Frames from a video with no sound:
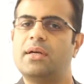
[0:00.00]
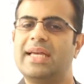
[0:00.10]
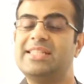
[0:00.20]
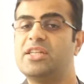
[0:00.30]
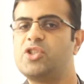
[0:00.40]

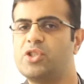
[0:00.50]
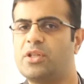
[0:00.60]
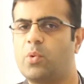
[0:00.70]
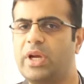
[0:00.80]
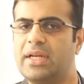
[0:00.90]

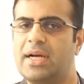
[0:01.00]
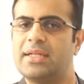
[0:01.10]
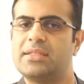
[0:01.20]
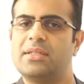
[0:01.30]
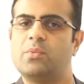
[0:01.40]
additional great
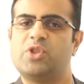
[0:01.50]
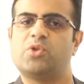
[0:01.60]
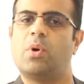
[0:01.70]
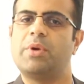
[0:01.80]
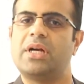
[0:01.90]
content, which
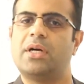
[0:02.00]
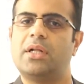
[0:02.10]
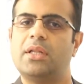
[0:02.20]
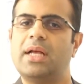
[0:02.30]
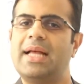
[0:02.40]
is what we call